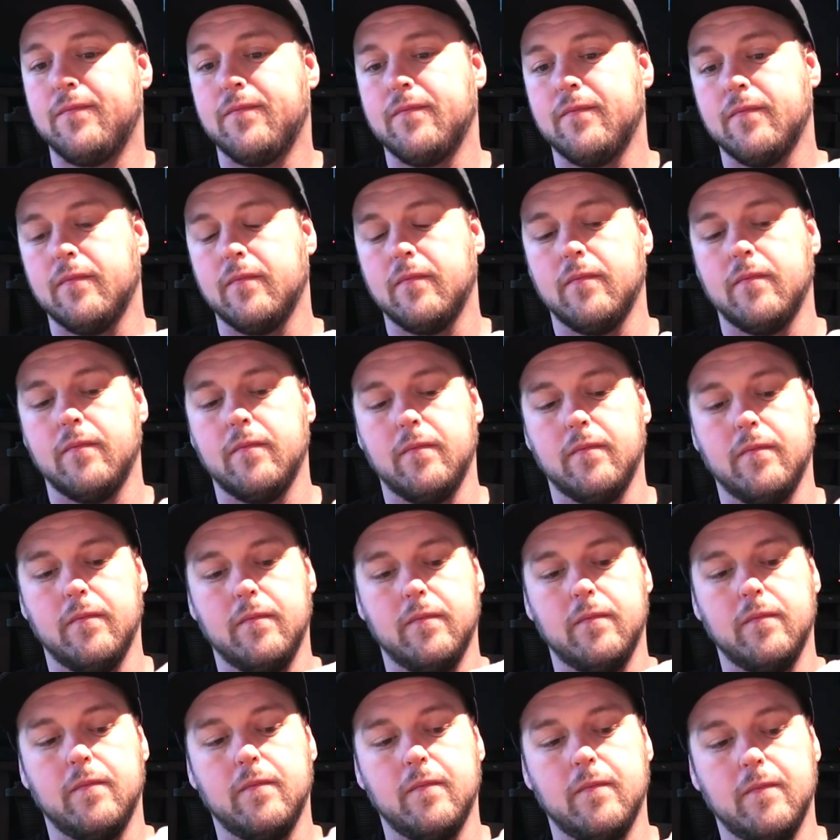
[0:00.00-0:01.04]

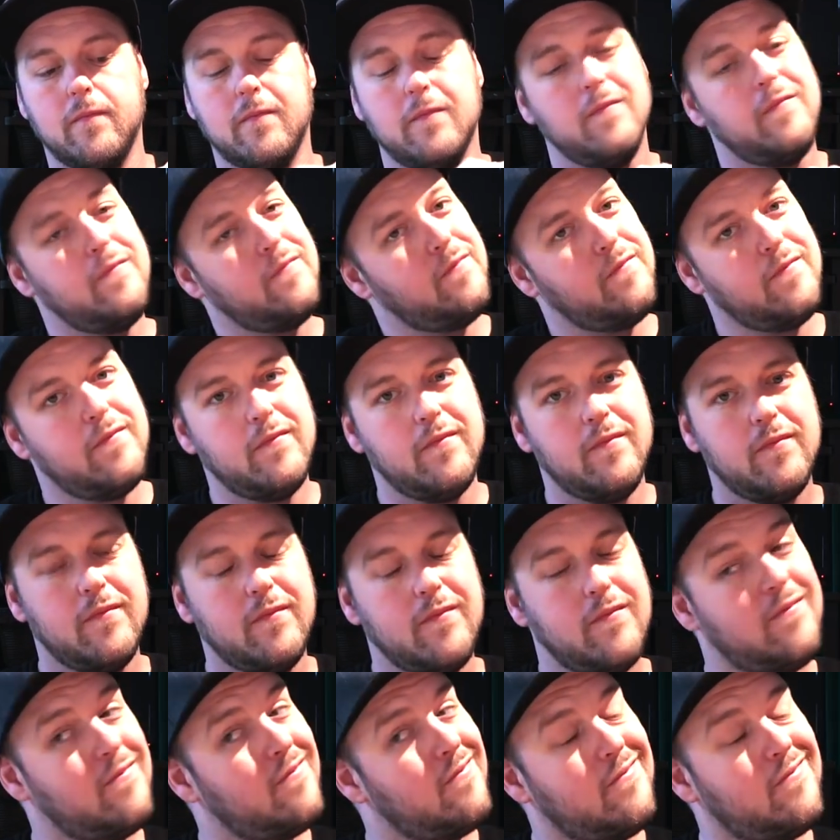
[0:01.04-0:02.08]

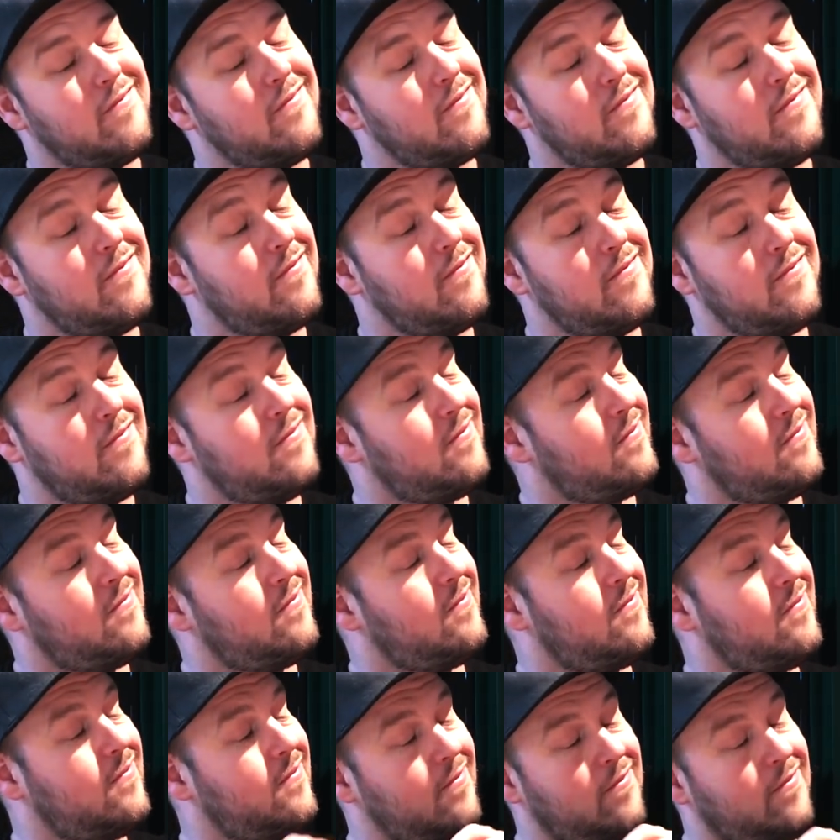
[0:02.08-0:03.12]

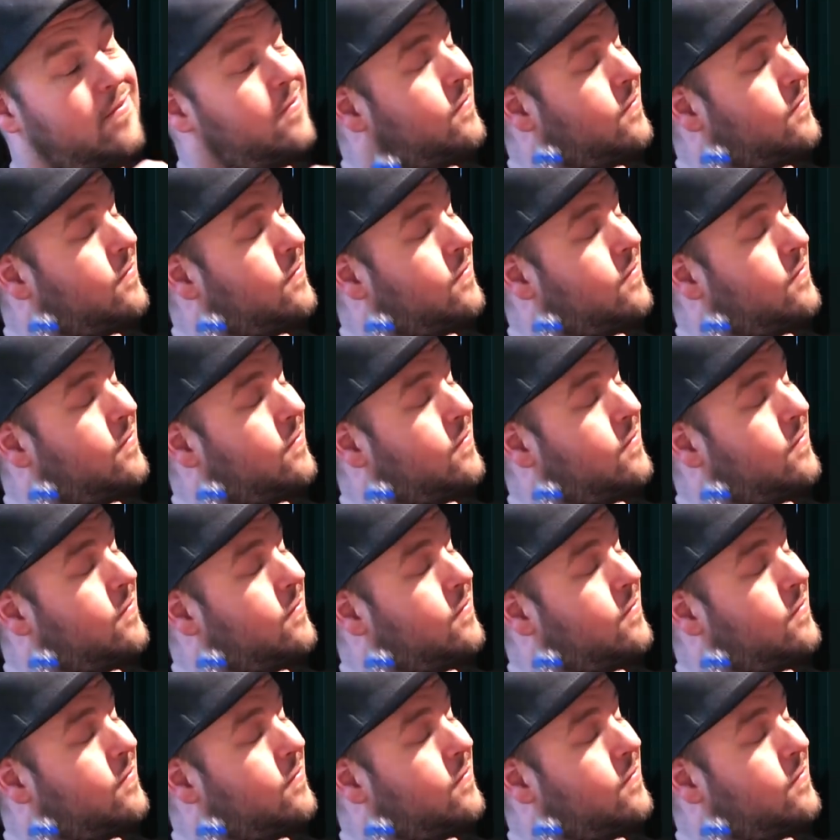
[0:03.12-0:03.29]
Nothing is said.